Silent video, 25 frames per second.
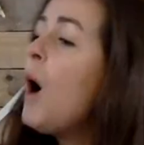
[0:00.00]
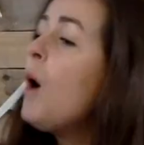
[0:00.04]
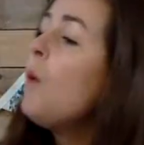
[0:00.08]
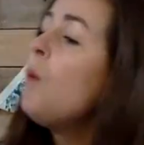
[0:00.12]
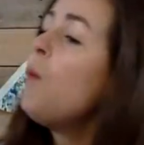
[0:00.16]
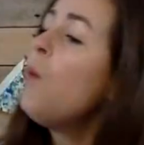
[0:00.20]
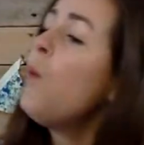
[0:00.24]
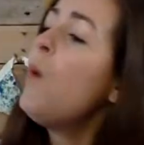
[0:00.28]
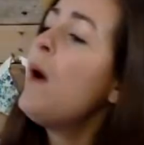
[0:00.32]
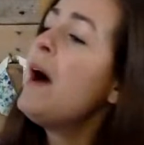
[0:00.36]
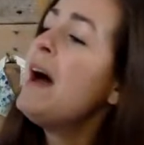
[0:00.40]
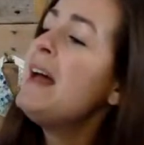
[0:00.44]

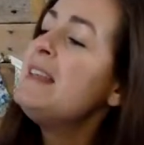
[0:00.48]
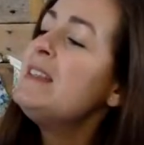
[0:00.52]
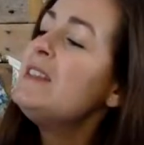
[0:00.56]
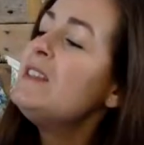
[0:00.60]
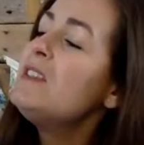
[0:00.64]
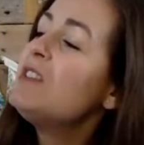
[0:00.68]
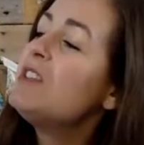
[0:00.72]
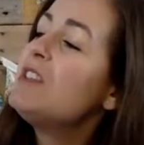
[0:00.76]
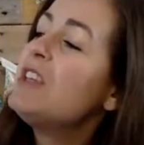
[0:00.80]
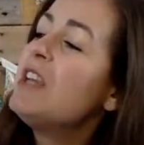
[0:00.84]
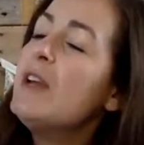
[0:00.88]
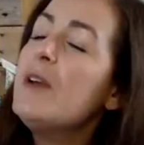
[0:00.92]
1,
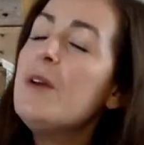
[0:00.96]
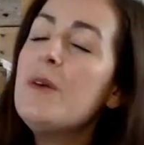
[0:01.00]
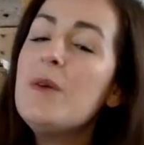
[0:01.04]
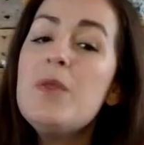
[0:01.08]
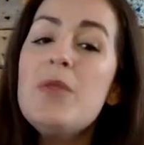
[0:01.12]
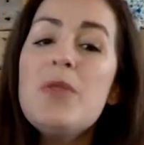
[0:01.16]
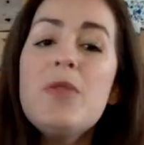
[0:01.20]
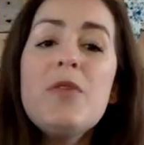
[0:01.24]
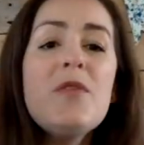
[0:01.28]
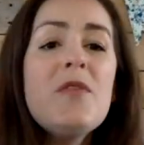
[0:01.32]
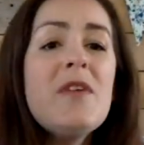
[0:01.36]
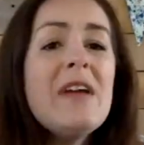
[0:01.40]
2,
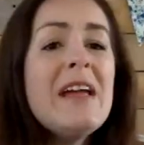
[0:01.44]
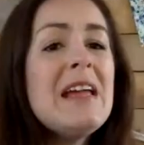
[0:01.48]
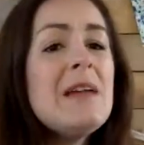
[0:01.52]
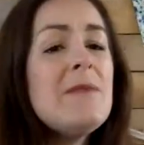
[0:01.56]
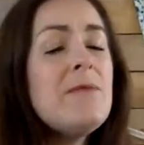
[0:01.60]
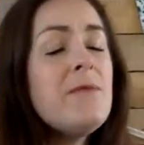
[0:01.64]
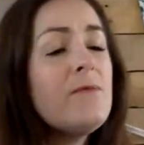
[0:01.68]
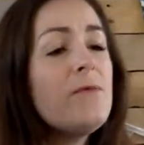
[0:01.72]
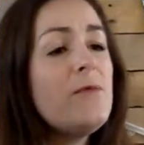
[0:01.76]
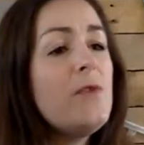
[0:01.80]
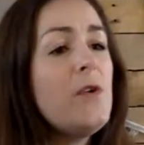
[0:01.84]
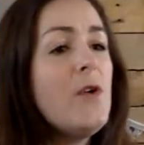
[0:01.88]
3,
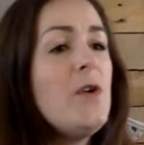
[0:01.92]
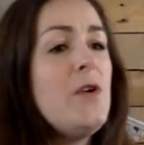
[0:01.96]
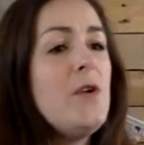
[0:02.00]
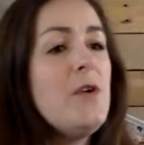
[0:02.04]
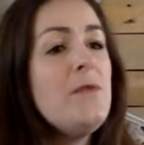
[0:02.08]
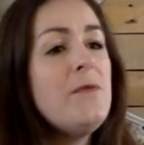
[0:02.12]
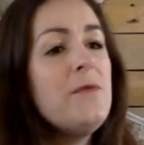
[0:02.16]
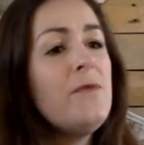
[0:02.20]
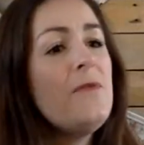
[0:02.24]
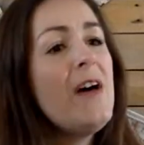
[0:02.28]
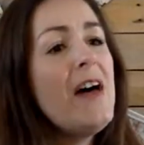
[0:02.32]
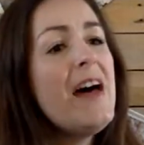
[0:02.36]

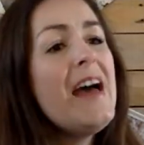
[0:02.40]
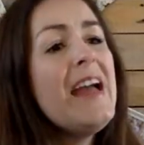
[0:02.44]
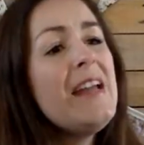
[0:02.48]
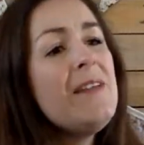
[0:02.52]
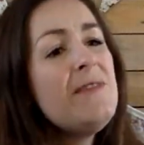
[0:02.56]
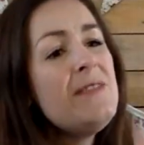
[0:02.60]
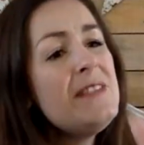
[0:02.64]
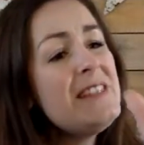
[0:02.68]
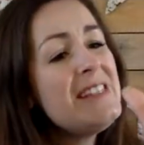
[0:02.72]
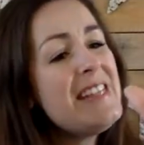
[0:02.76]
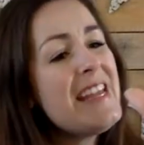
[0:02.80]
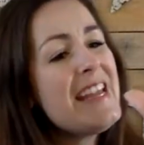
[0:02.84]
4, 5,
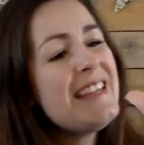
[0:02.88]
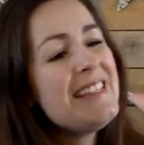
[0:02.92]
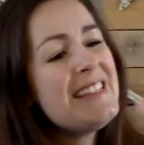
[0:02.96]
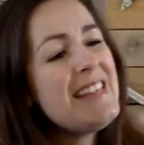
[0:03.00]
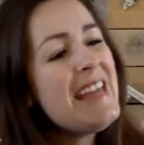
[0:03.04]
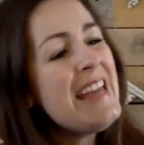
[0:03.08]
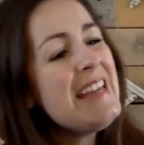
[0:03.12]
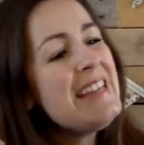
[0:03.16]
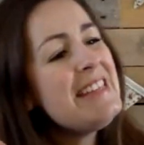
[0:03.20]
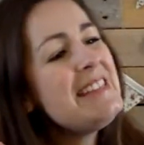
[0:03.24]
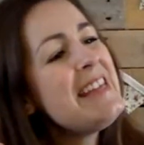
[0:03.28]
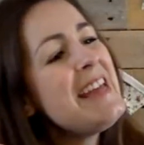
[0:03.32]
6,
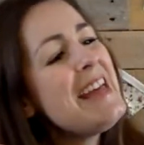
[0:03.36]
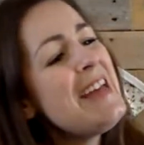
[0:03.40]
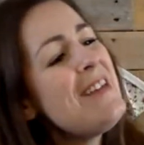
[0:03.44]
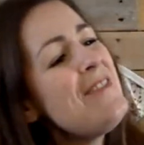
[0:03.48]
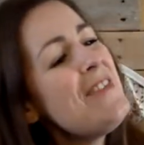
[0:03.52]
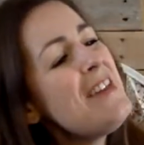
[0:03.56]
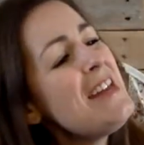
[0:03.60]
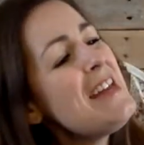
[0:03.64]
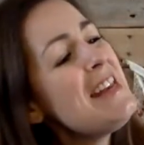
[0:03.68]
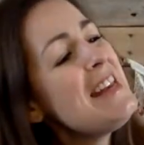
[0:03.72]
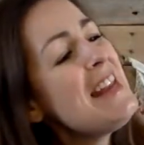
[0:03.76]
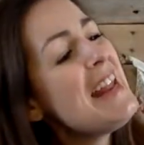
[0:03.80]

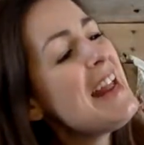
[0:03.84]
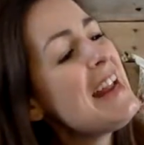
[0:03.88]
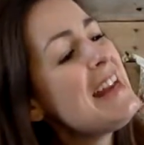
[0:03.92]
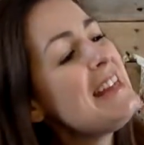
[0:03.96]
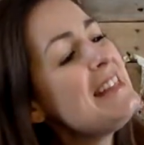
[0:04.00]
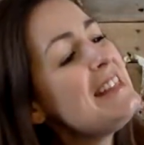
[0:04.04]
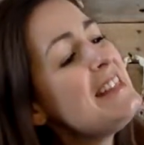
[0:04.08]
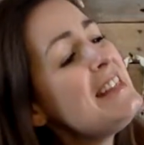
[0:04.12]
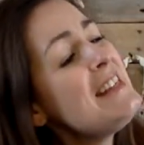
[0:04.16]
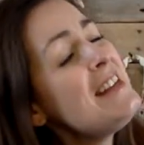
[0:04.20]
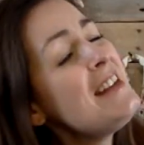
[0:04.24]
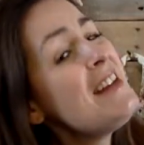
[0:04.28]
7, 8,
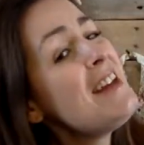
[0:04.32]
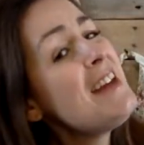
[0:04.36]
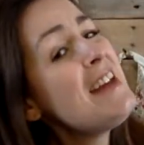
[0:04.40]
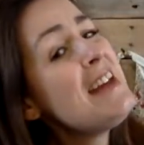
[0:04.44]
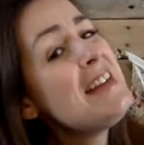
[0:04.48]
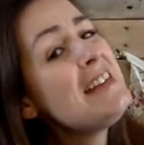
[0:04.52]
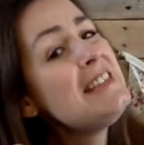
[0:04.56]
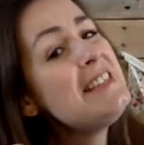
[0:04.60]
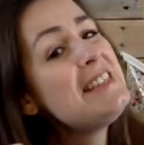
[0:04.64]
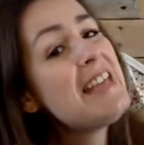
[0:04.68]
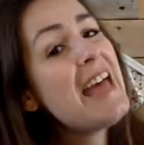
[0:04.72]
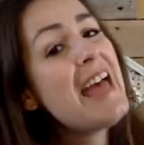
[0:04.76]

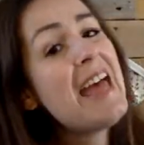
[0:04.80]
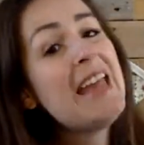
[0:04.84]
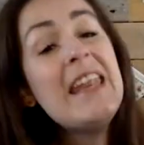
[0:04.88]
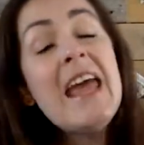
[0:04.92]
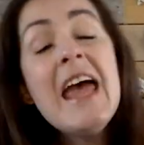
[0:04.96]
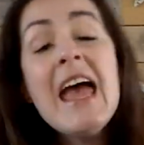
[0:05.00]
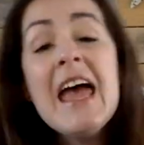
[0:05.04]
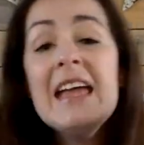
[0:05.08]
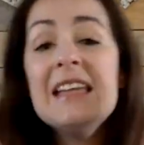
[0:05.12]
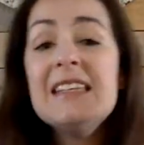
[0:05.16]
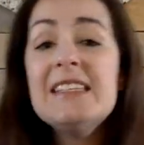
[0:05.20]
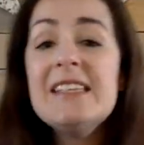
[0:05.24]
9, 10.
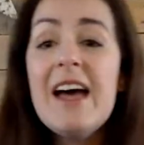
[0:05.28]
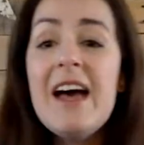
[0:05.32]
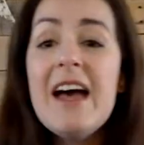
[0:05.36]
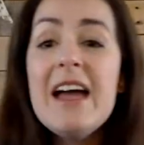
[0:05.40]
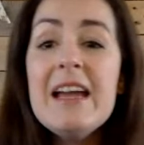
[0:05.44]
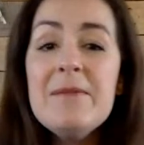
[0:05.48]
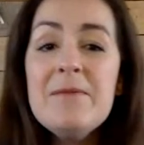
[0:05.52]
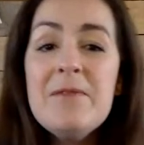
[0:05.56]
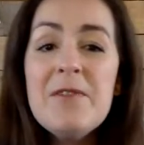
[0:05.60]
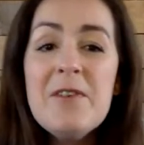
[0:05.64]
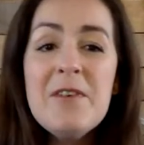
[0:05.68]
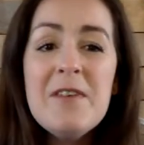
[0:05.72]

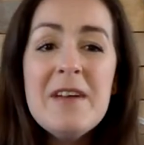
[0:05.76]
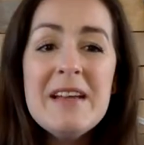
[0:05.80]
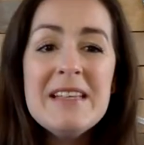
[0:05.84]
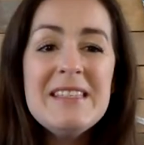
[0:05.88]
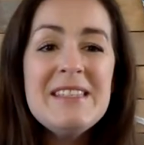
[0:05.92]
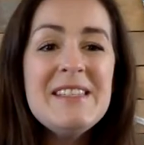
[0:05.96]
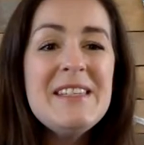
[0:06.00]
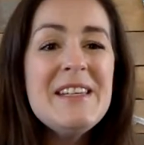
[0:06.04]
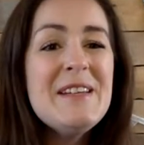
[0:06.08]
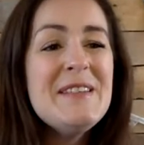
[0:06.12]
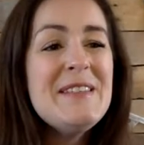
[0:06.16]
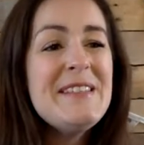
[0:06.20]
Time for us
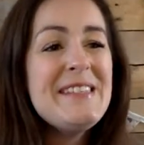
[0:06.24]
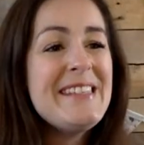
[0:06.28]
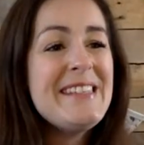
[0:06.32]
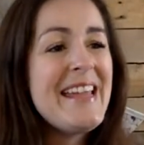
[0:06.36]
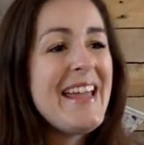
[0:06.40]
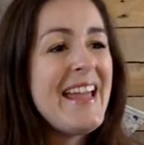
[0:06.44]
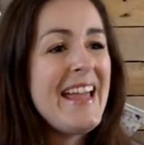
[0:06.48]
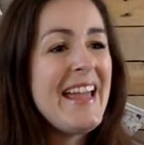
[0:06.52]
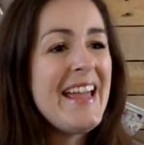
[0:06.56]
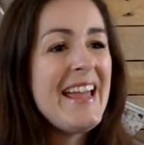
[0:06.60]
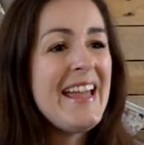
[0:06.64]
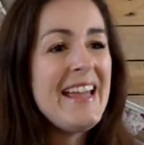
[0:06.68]
to
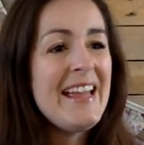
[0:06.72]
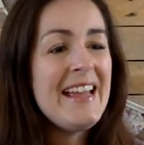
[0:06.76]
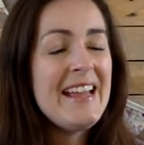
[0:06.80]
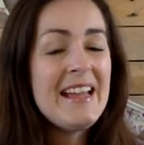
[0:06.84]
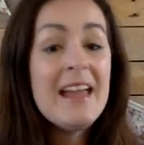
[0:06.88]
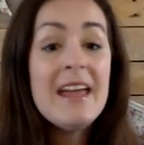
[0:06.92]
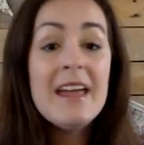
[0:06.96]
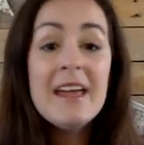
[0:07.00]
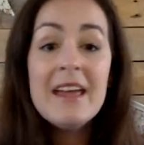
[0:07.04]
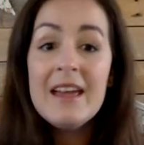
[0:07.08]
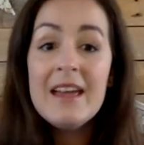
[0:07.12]
sing.